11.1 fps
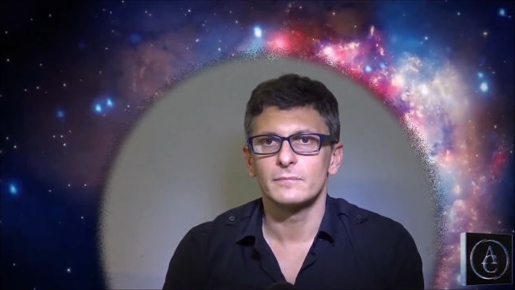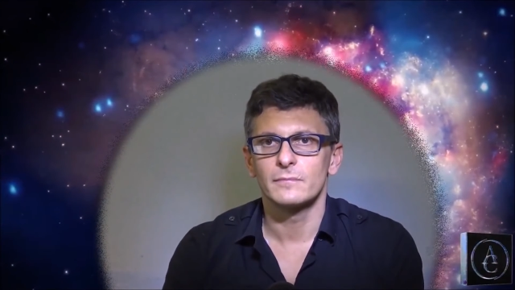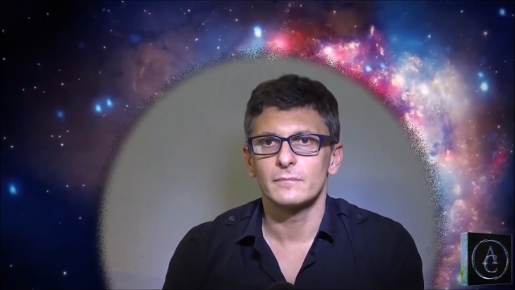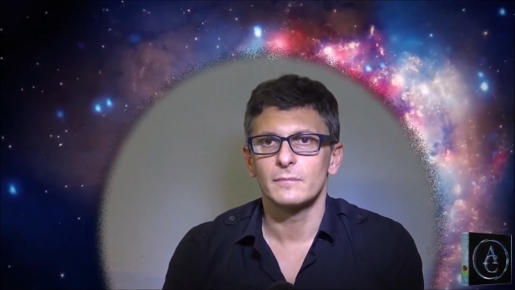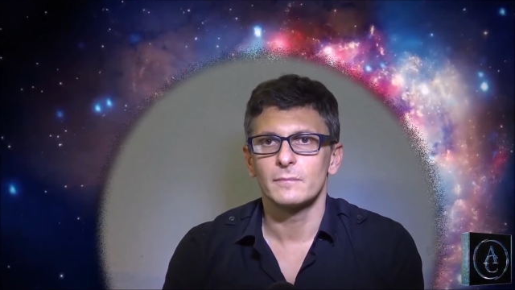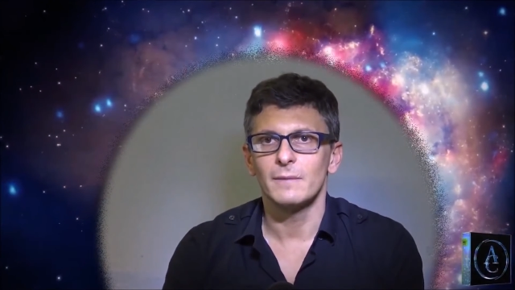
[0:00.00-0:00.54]

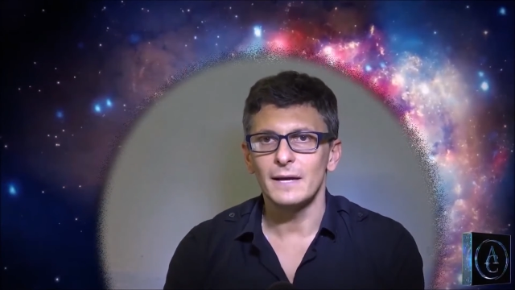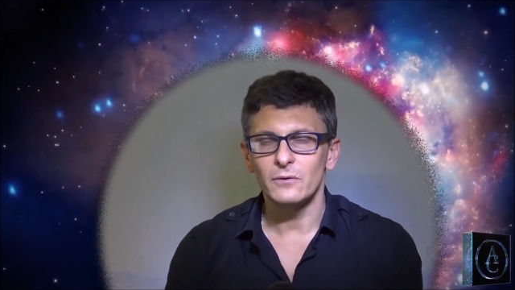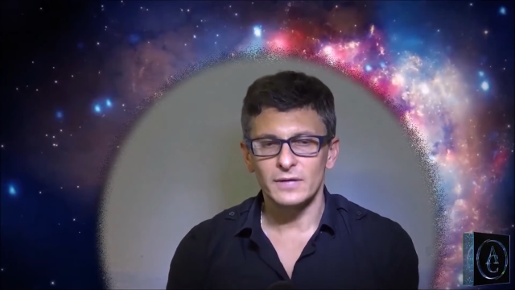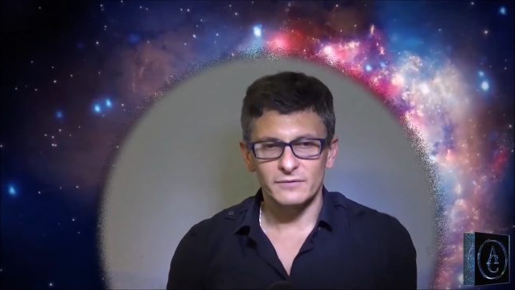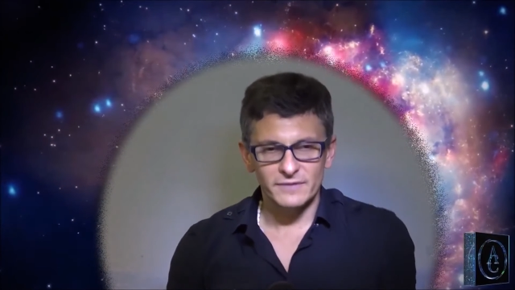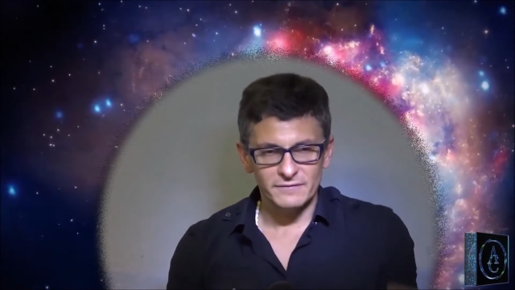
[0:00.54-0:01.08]
but he,
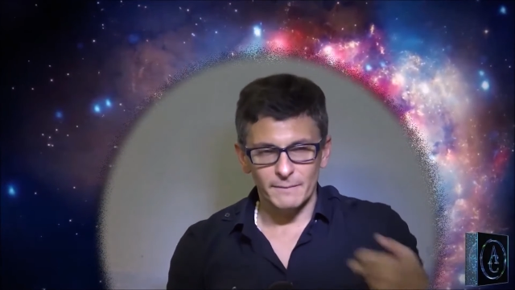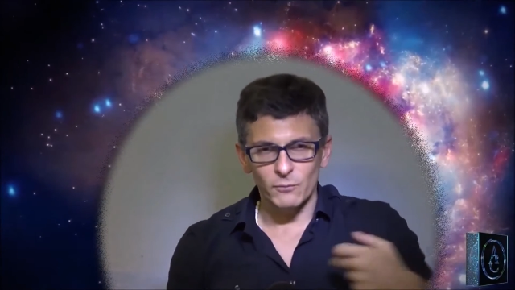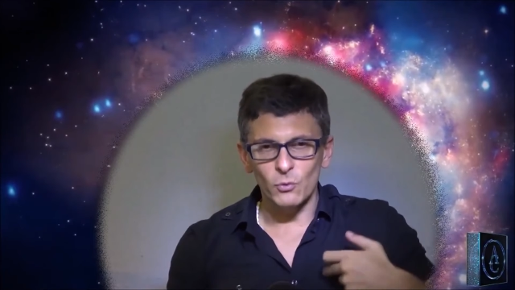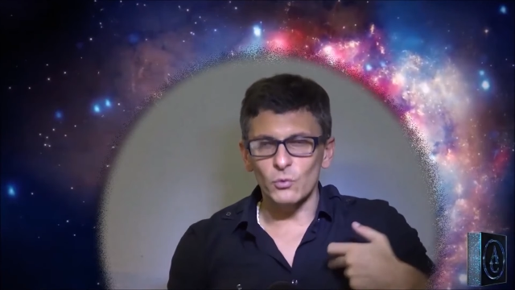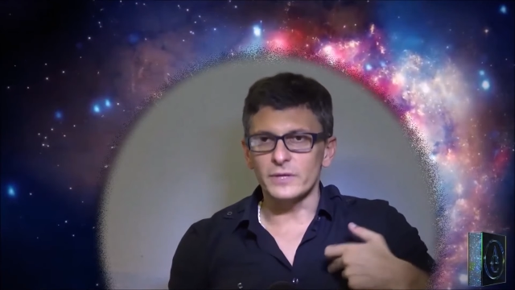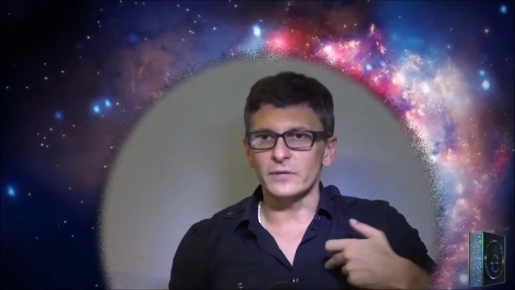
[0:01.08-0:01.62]
it
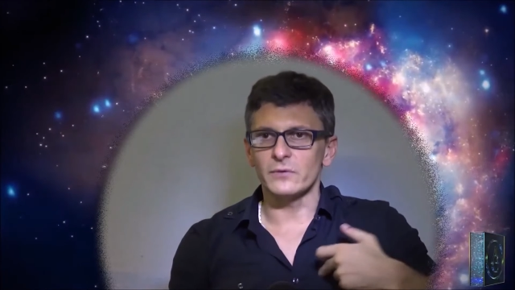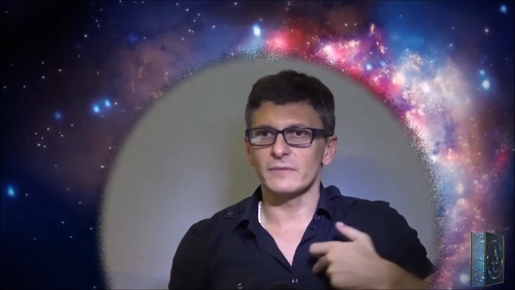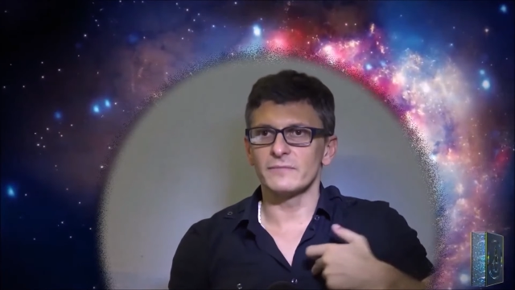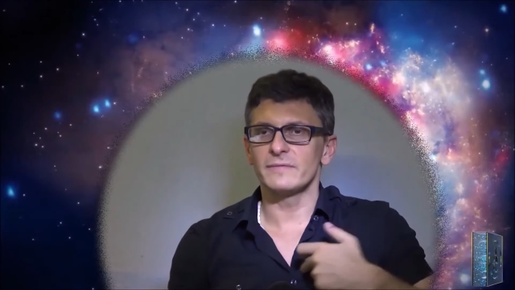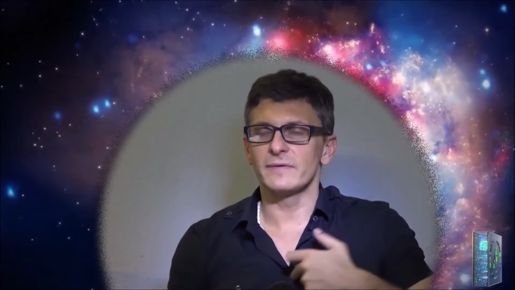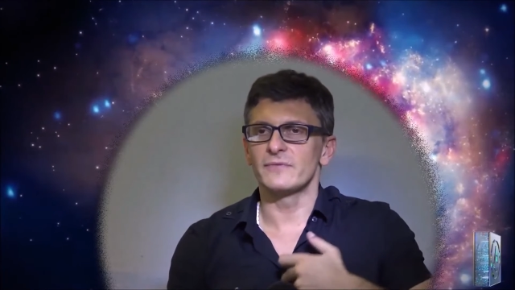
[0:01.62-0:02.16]
had no
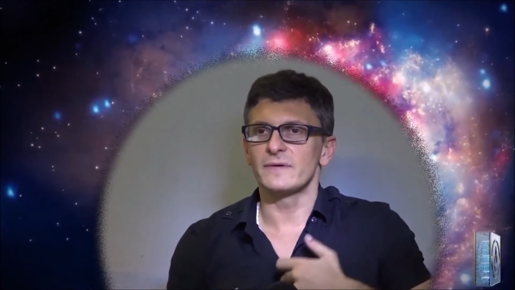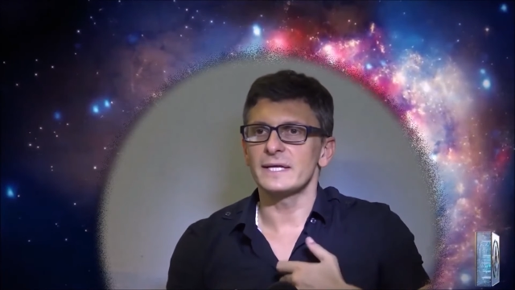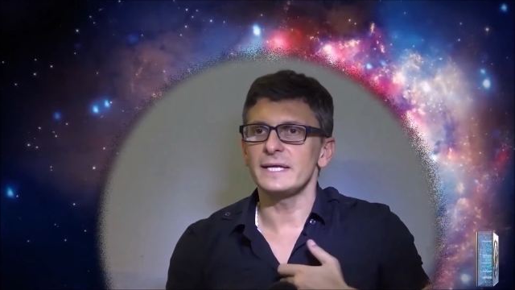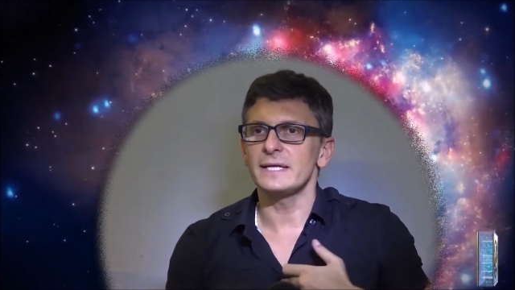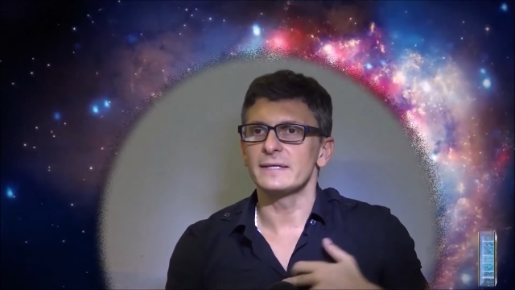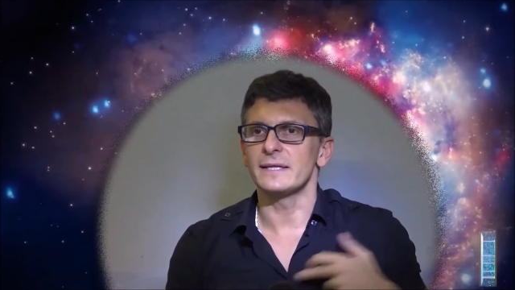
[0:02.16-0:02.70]
holes,
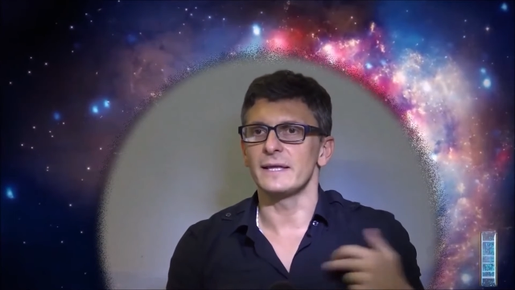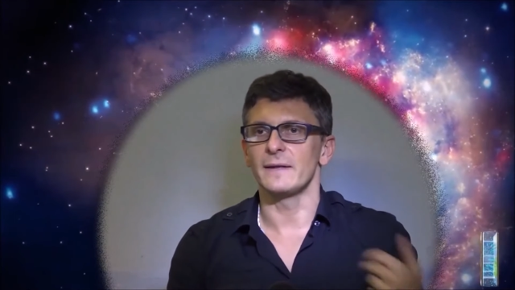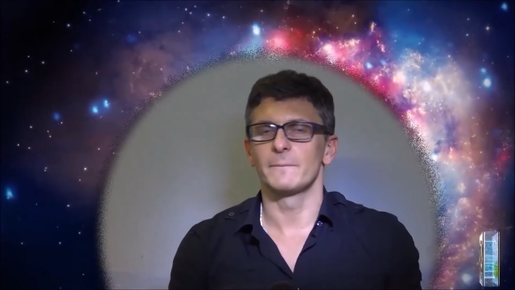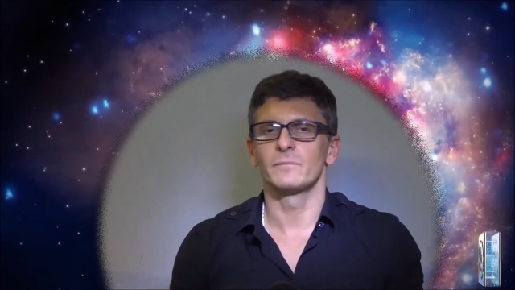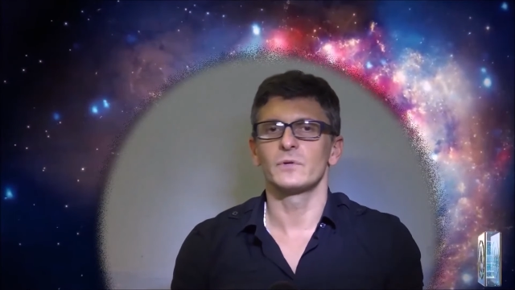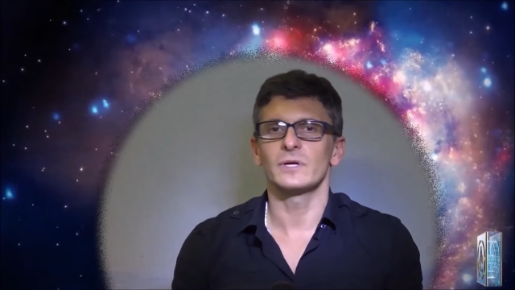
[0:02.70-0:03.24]
no
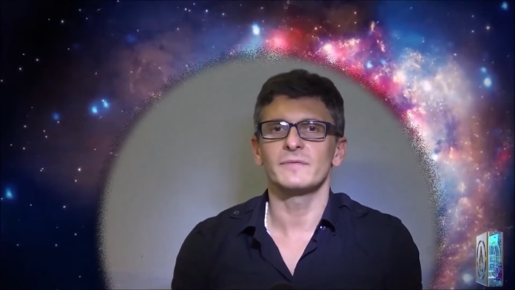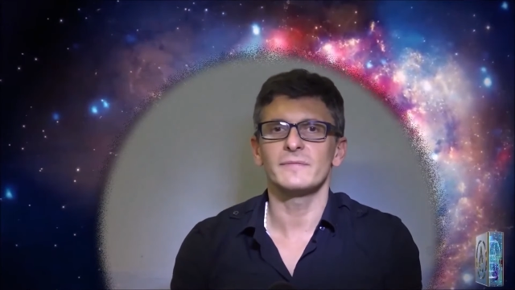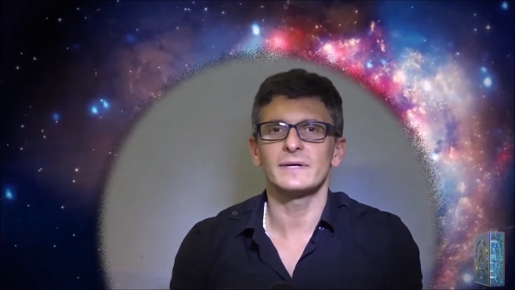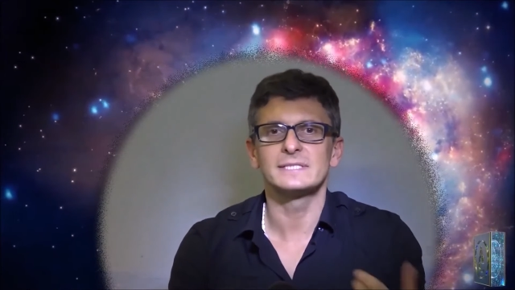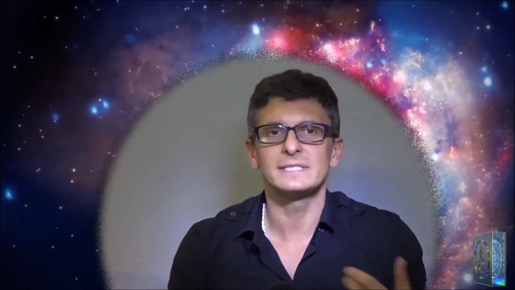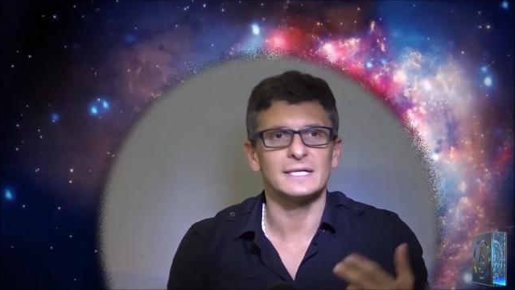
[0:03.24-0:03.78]
wounds, no
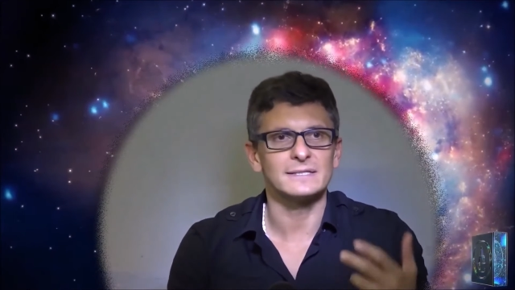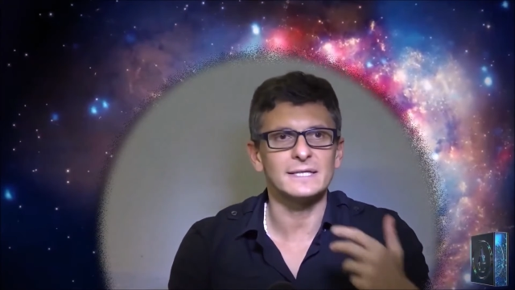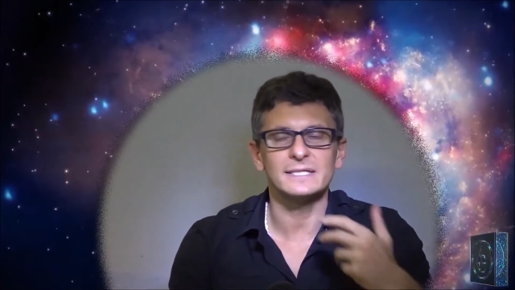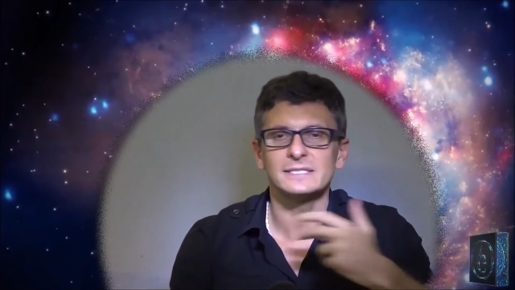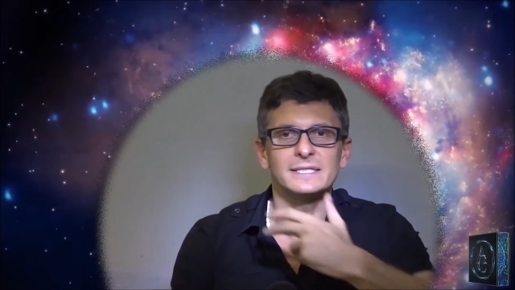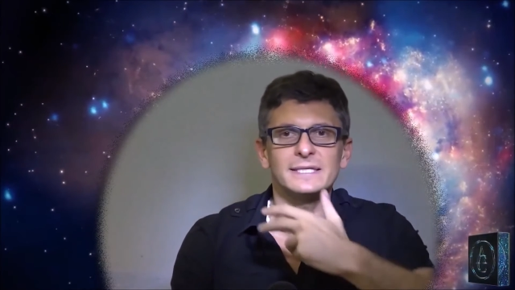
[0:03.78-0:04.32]
scars,
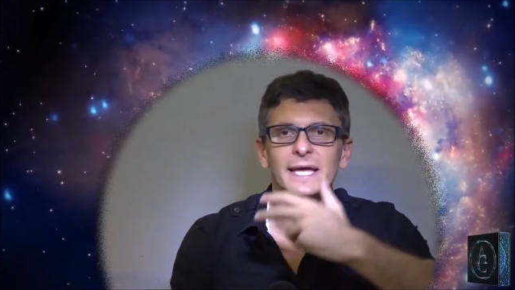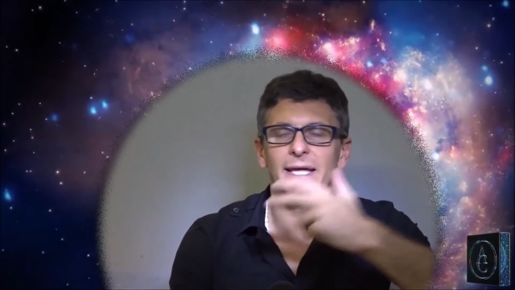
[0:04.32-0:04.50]
nothing.